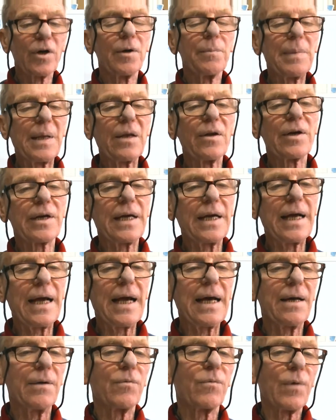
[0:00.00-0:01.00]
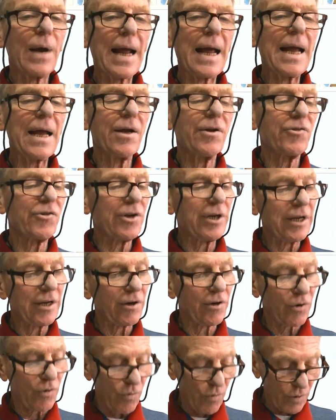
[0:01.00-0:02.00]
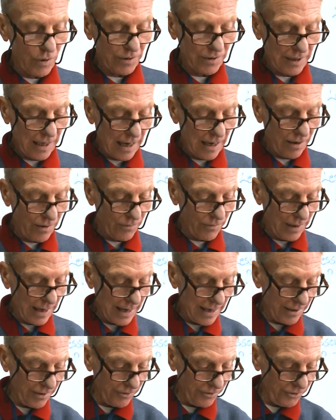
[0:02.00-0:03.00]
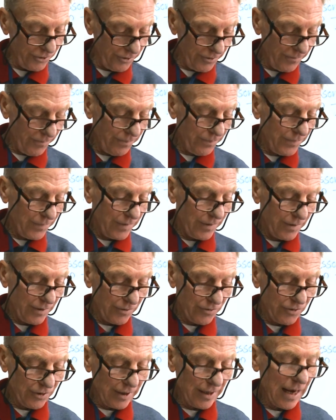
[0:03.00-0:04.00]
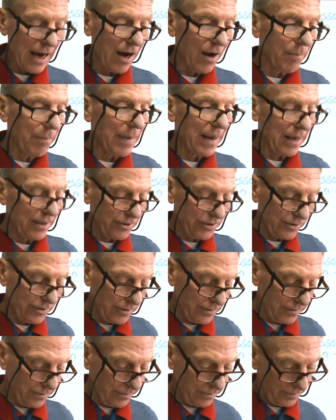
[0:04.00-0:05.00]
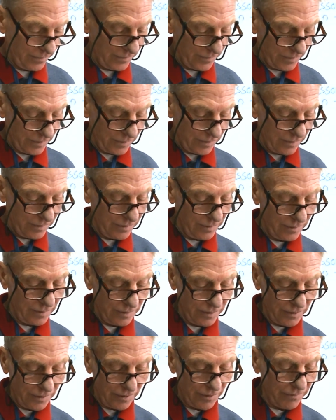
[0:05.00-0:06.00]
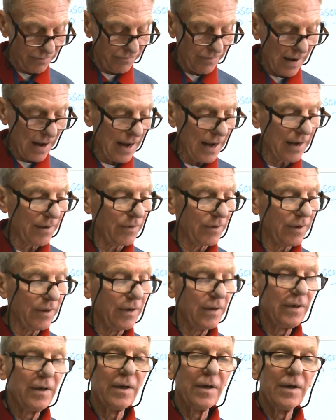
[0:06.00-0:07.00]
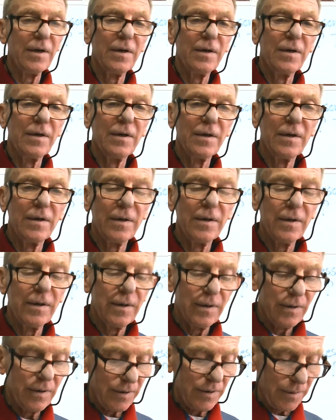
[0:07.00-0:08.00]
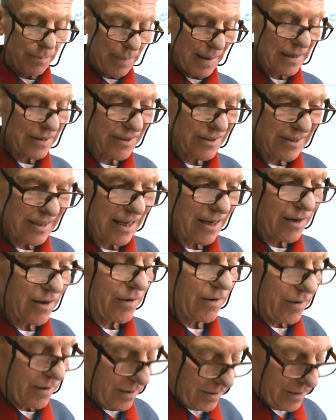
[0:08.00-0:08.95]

be looking at range and interquartile range to see how best to define the best center